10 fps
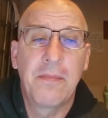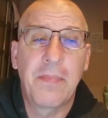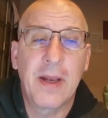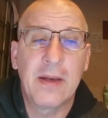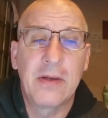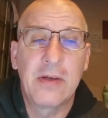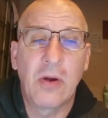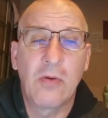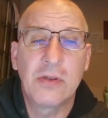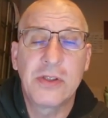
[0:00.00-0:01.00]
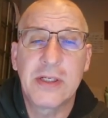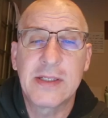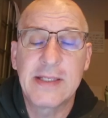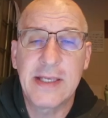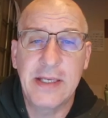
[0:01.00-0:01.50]
but don't
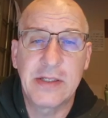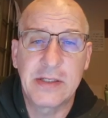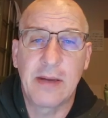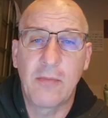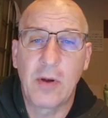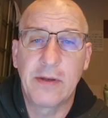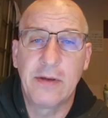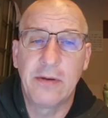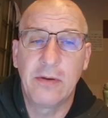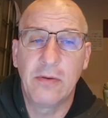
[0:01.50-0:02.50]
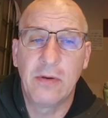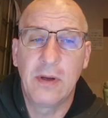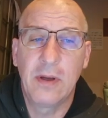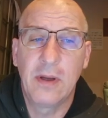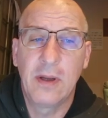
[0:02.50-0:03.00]
just teach them what to do.
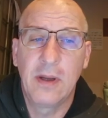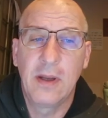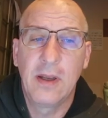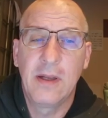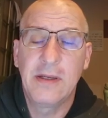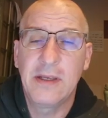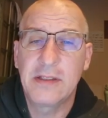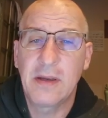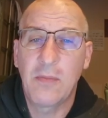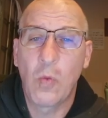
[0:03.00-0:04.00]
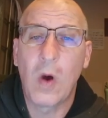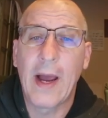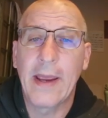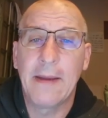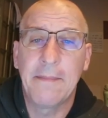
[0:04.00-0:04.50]
Teach them
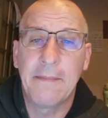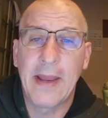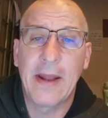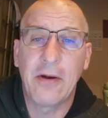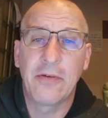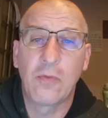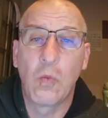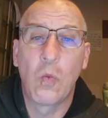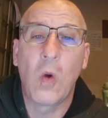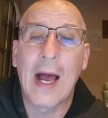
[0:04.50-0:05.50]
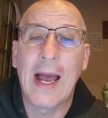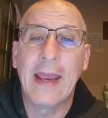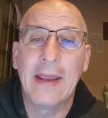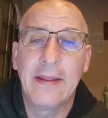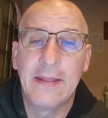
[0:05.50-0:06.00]
why it matters,
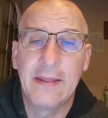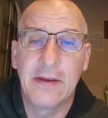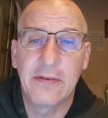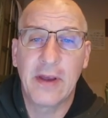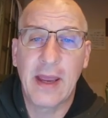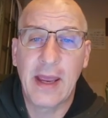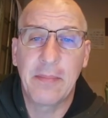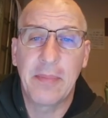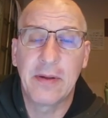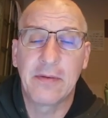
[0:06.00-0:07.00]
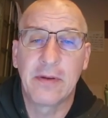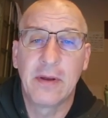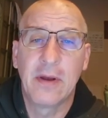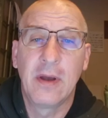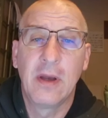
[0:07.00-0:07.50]
why this happens.
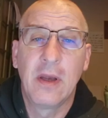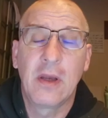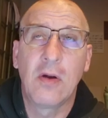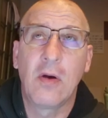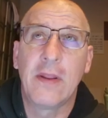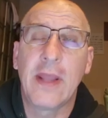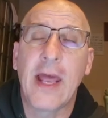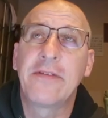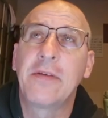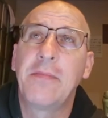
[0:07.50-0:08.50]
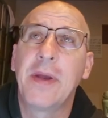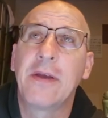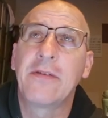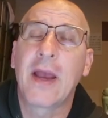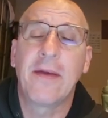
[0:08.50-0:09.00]
And that's the
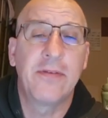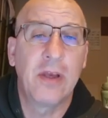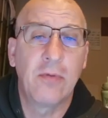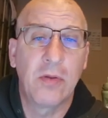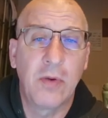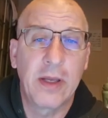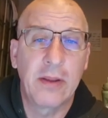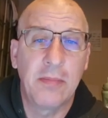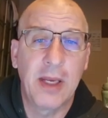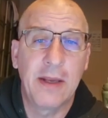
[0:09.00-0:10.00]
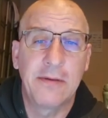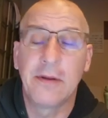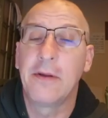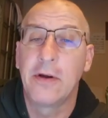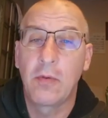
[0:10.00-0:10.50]
biggest thing I've seen with weekly meetings.
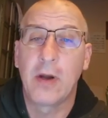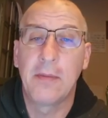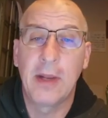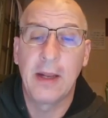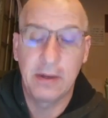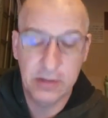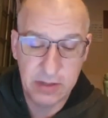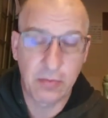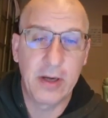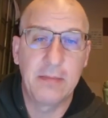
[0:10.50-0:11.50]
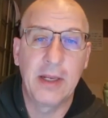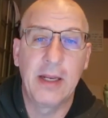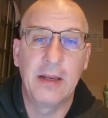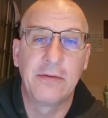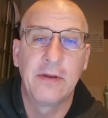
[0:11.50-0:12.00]
They're 20-minute sprint
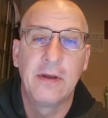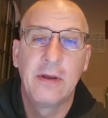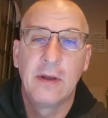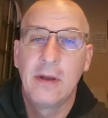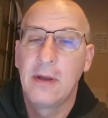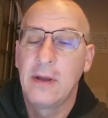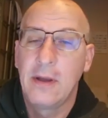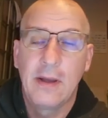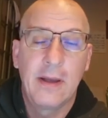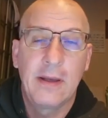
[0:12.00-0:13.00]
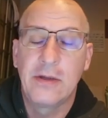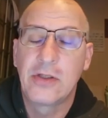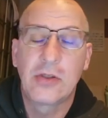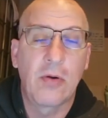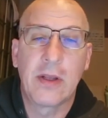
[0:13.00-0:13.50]
meetings. And show